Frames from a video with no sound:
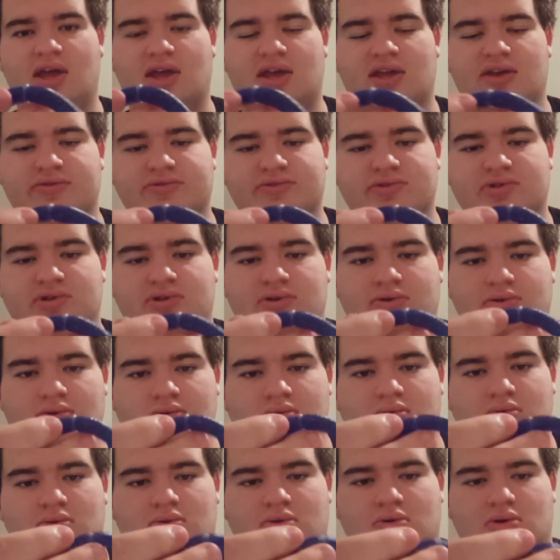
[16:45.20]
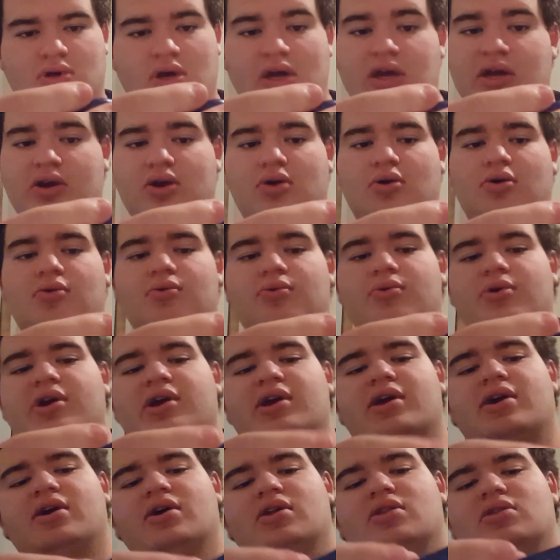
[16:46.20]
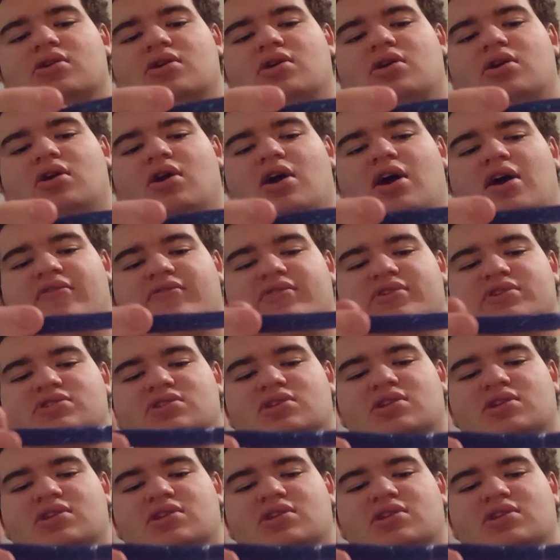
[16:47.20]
And that gives you an O-ring on there.